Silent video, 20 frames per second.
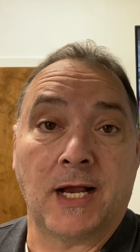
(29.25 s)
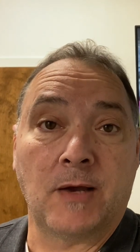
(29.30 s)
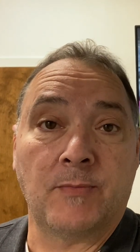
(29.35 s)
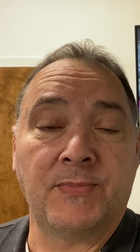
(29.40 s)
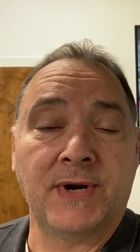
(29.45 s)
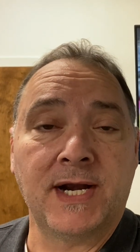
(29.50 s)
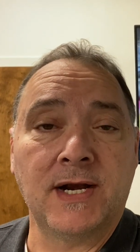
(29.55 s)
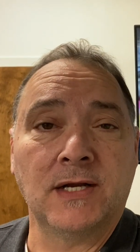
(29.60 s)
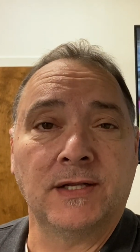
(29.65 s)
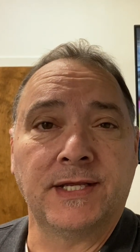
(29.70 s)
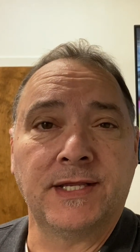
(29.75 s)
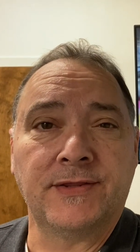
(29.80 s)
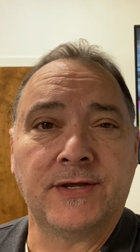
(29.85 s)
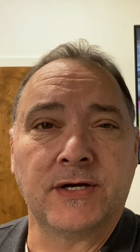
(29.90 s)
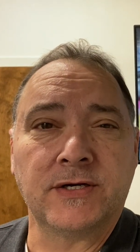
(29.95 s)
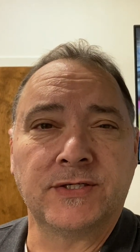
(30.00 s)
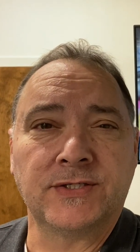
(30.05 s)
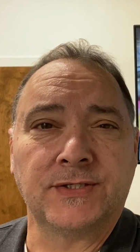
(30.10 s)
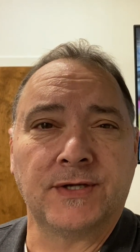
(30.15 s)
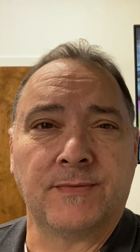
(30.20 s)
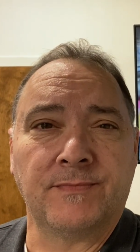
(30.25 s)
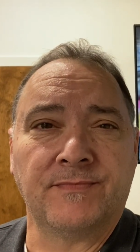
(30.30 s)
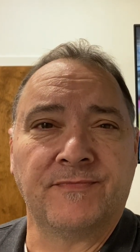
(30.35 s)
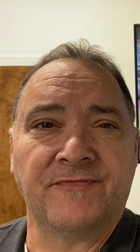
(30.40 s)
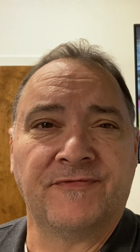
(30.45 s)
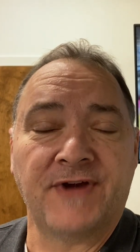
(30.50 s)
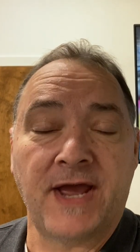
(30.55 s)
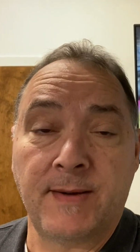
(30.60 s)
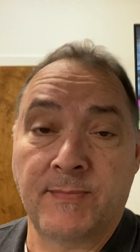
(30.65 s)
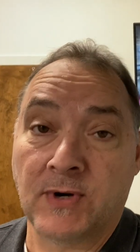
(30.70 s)
Apparently there's some
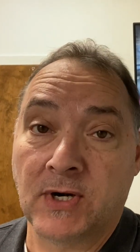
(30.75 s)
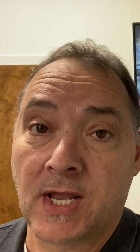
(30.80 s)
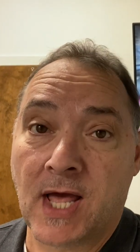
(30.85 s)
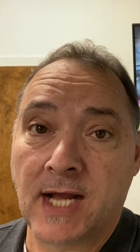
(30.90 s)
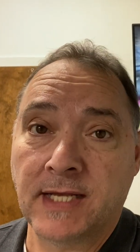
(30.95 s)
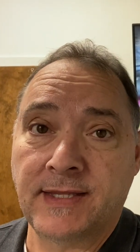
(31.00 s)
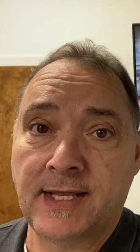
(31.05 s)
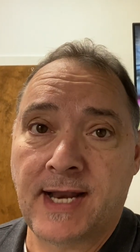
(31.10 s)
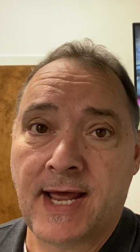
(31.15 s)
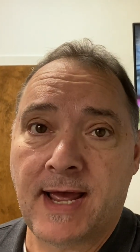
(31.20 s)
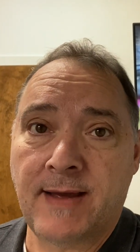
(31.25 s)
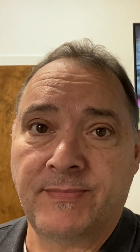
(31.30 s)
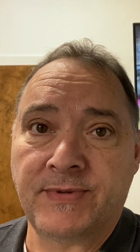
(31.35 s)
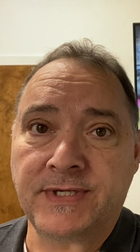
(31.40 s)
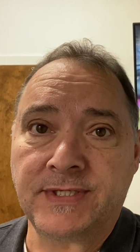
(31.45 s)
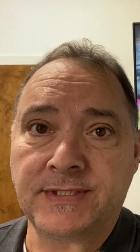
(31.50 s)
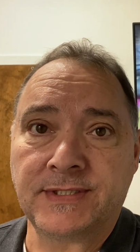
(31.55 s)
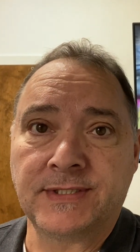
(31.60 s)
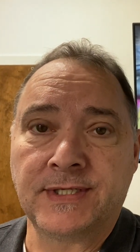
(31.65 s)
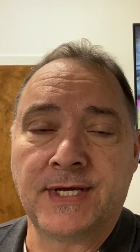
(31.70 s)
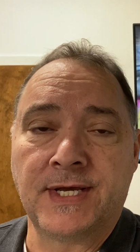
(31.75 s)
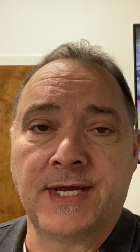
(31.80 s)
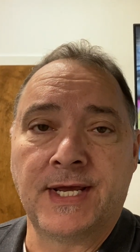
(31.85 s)
vapor lock that happens,